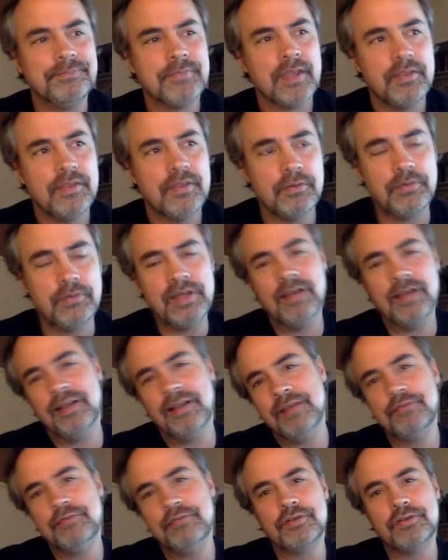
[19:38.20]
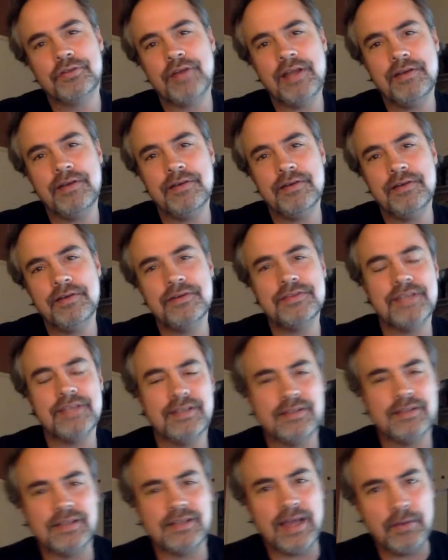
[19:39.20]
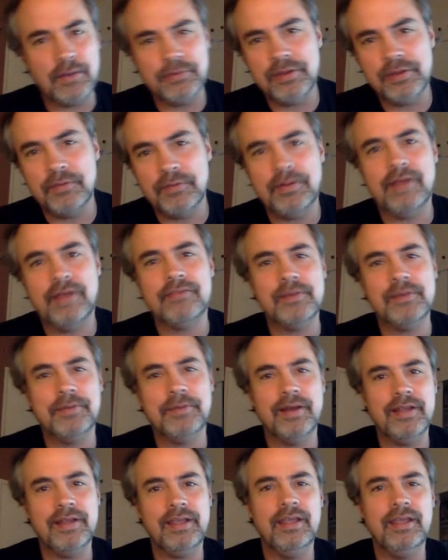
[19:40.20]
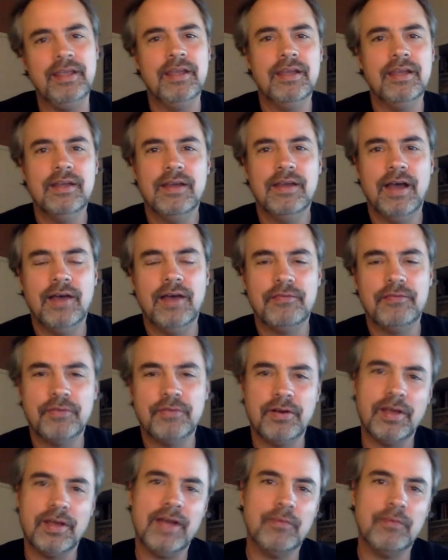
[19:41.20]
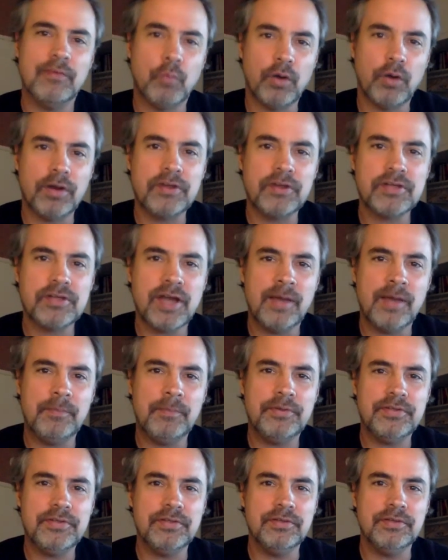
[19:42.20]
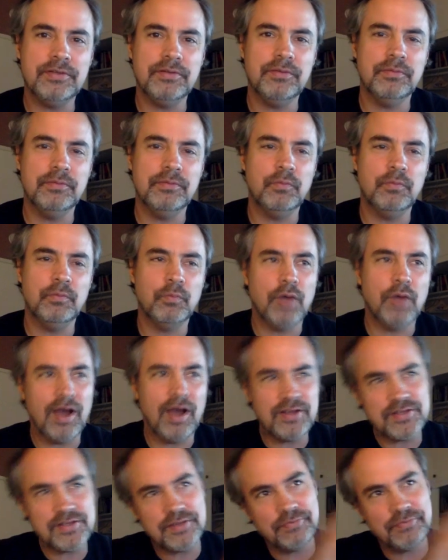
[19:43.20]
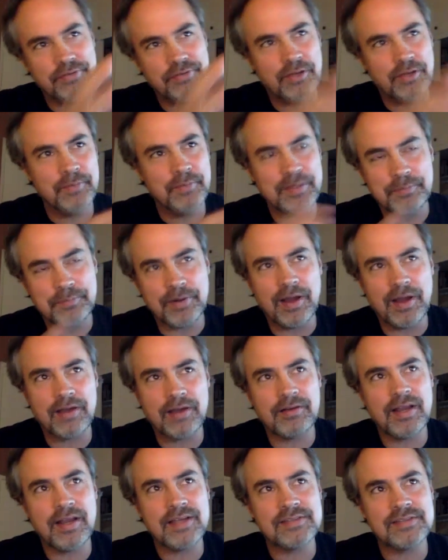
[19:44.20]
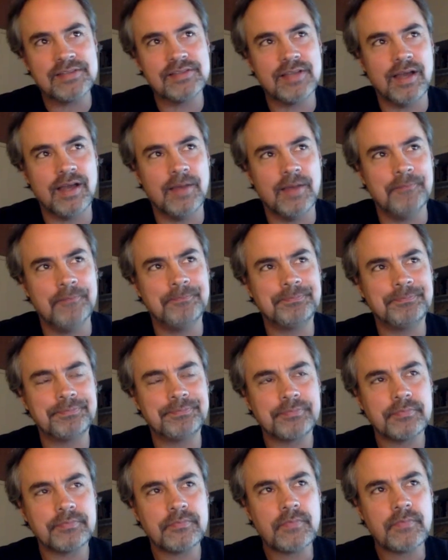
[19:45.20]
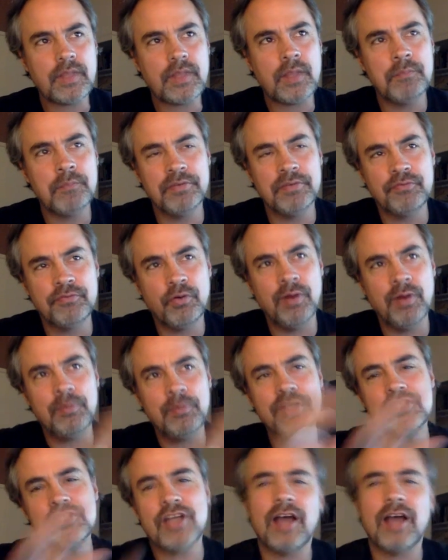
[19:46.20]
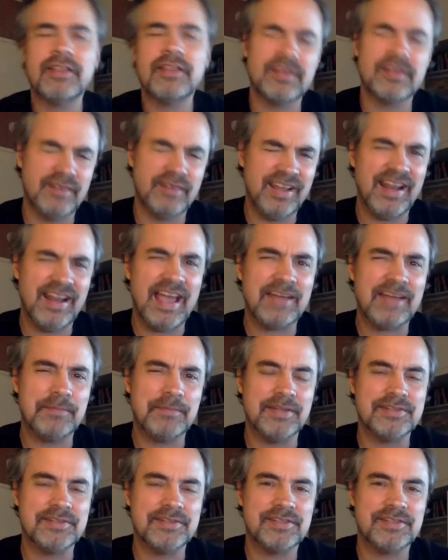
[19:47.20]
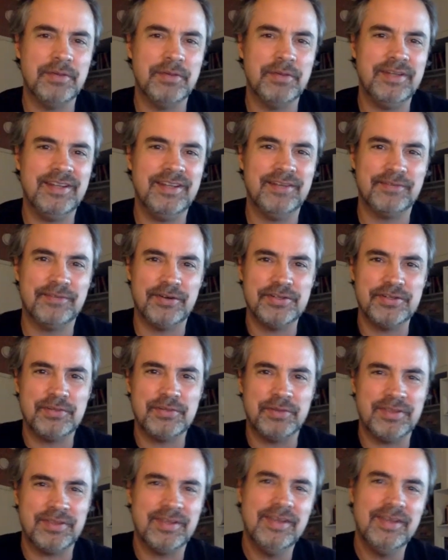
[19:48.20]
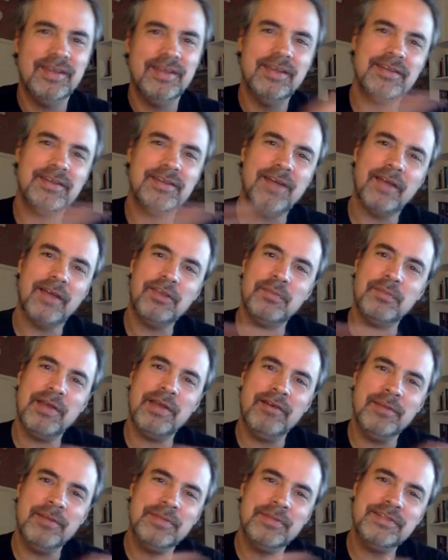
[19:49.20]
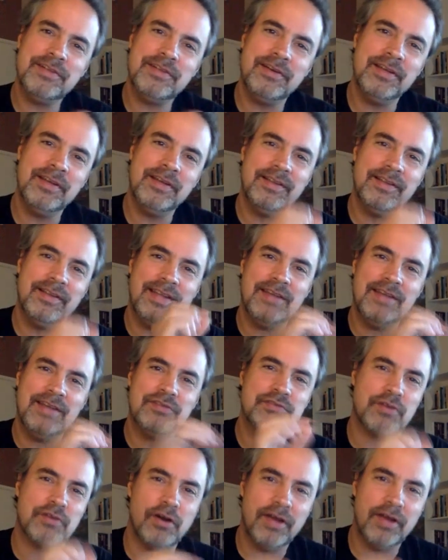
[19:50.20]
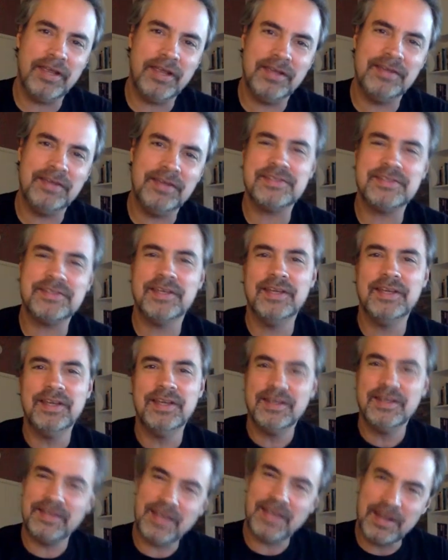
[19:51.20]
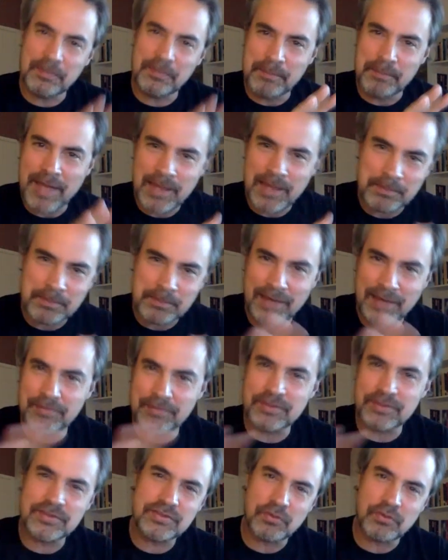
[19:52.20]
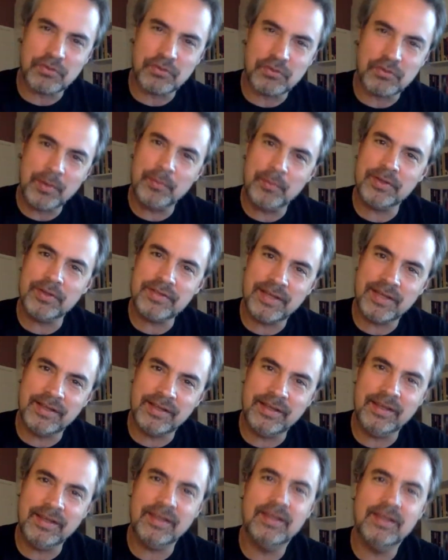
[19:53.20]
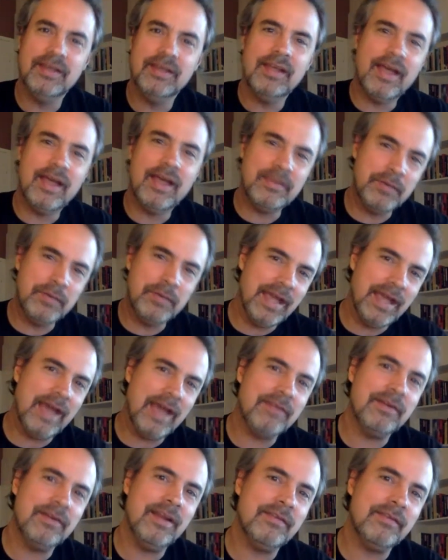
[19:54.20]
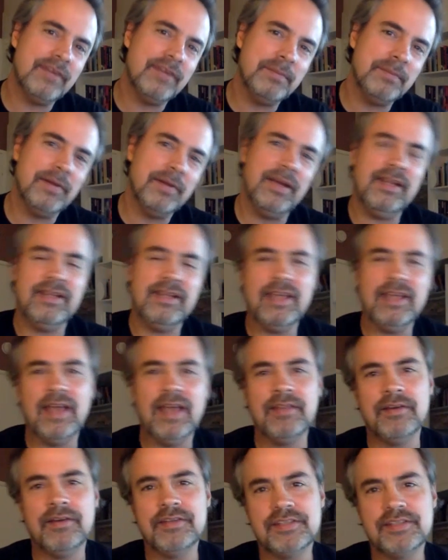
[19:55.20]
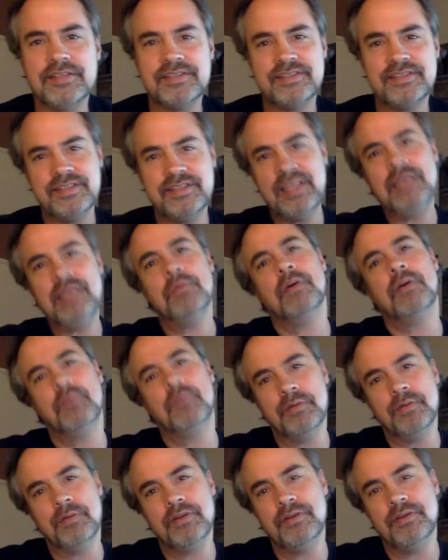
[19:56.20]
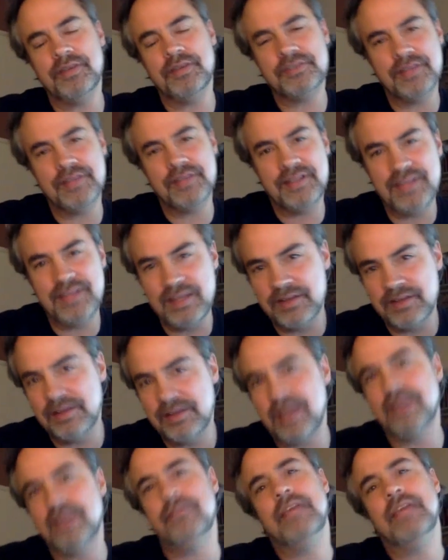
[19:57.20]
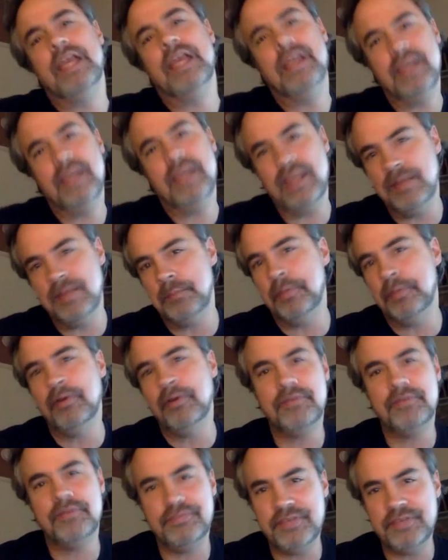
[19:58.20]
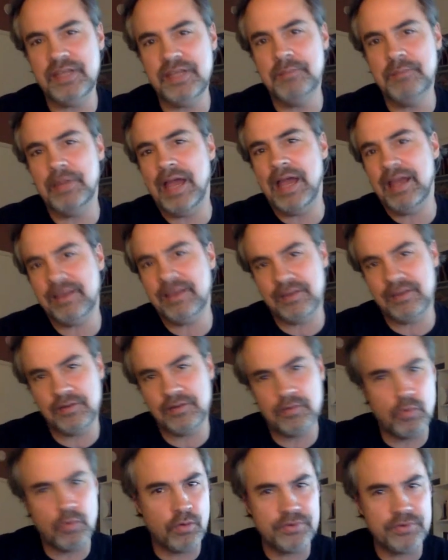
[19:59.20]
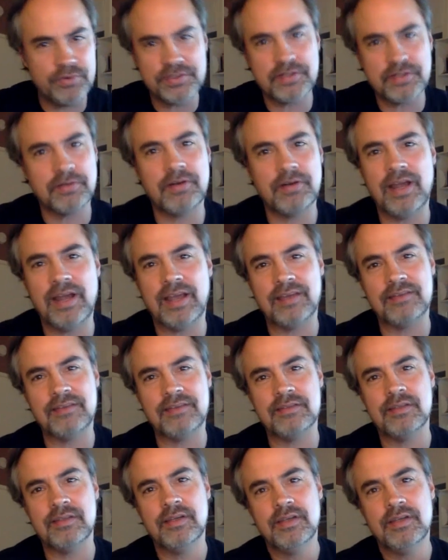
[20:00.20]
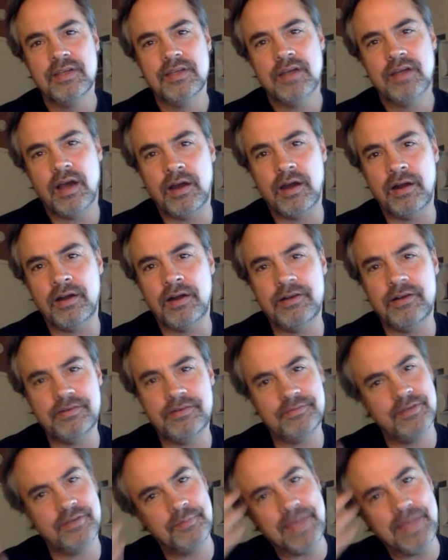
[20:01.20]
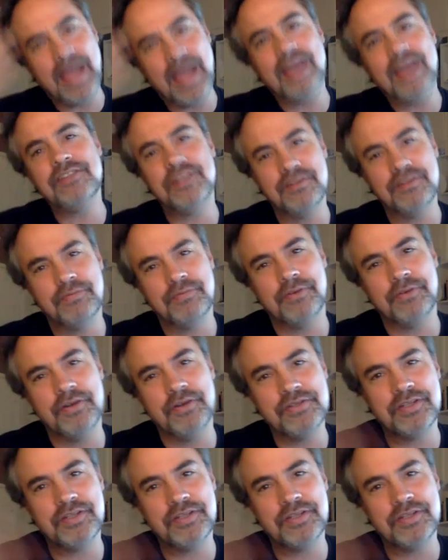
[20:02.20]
real infiltrators and Claudio and everybody for a kind of workshop to watch the film in progress before we shot the reenactment. So we did a version with documentary material and then drawings to kind of map out the story we were telling. Then we gathered everybody together to see what we were doing so that they could kind of input, feedback, and course correct our imagined version